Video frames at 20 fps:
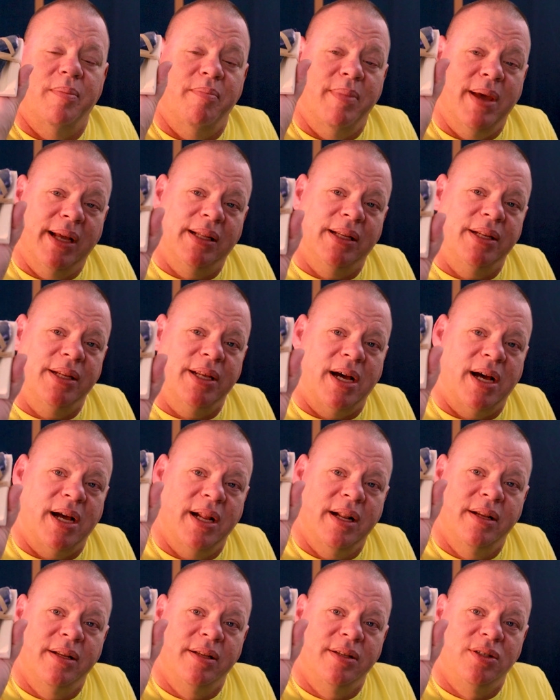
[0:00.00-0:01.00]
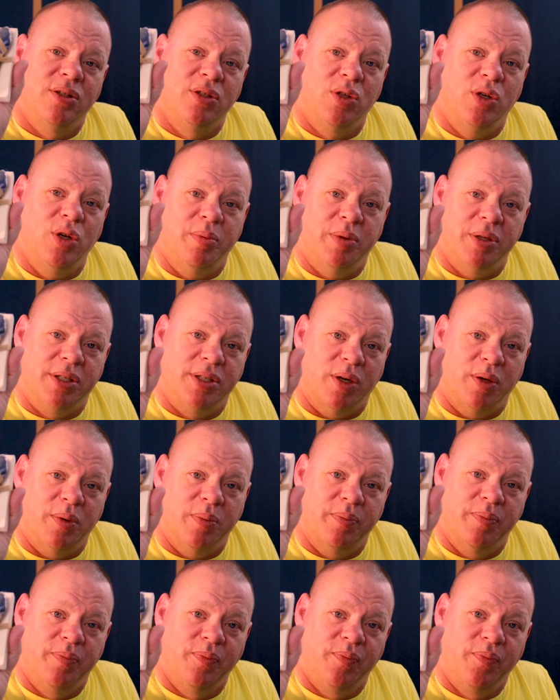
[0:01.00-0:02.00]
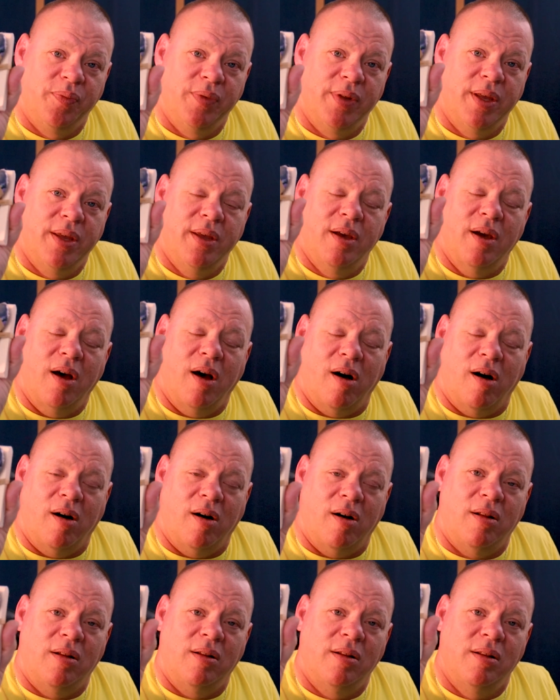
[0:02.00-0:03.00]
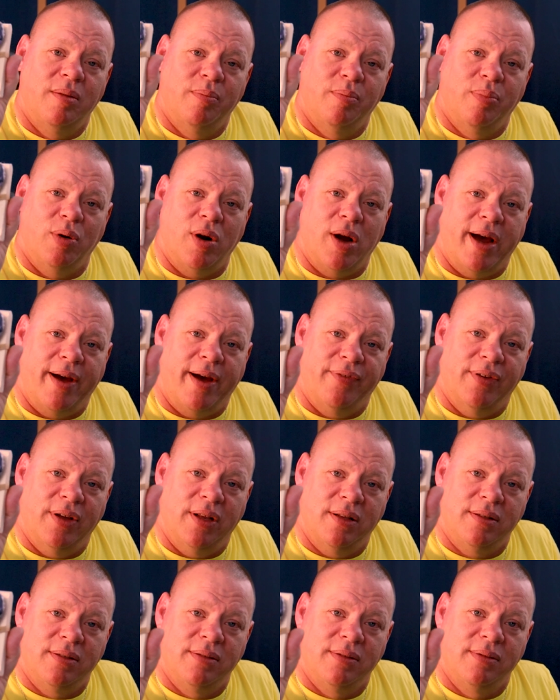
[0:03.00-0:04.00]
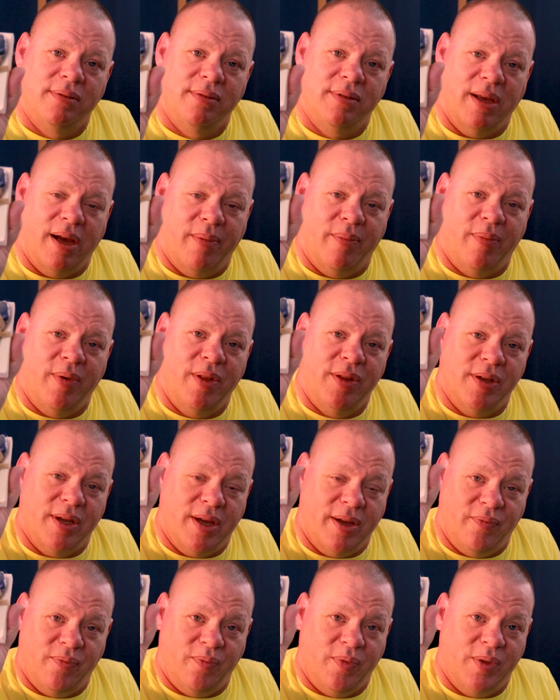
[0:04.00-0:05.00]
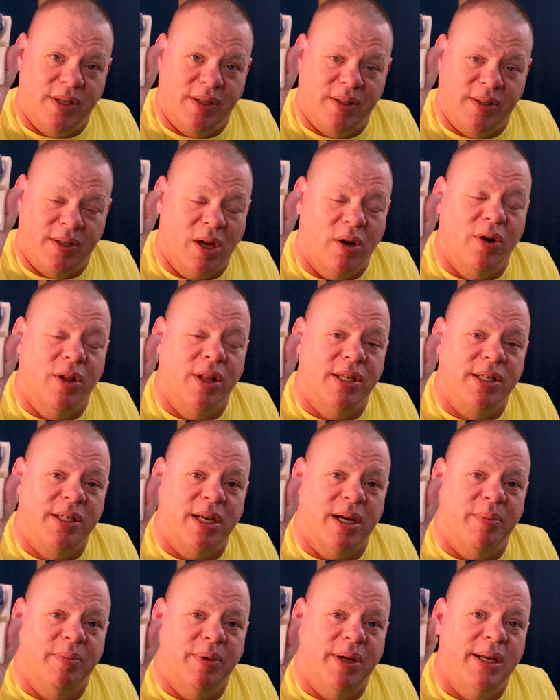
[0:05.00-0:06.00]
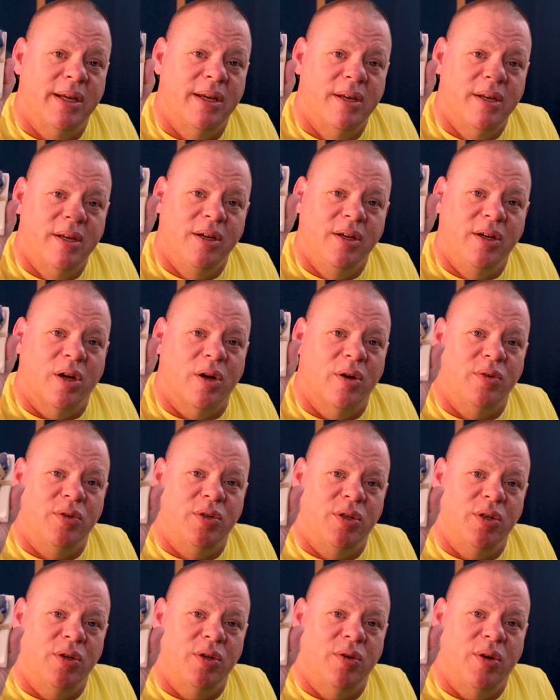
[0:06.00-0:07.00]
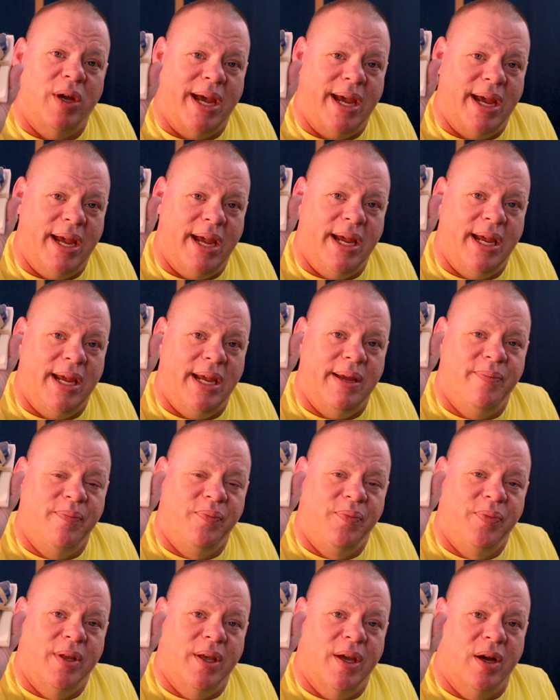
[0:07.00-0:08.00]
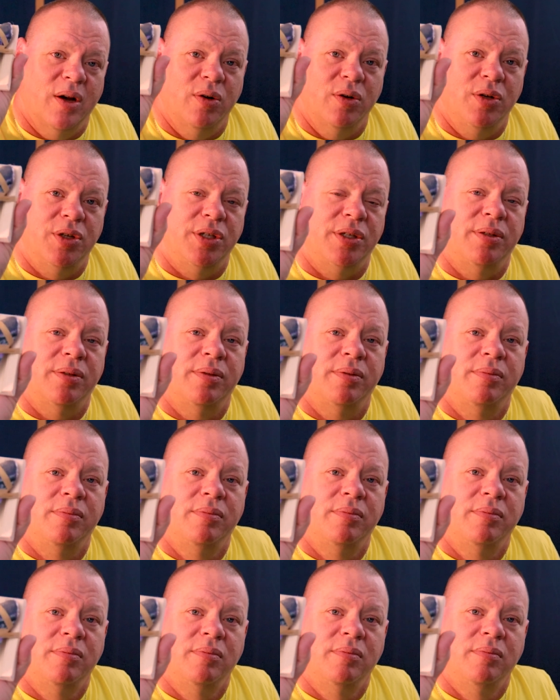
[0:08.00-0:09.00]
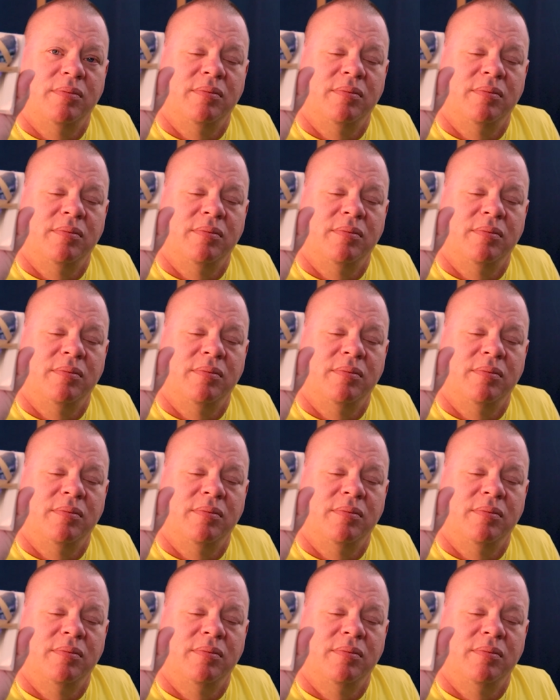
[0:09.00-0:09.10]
the Megalodon Scuba Soap. All profits of this go to this company, go to a ocean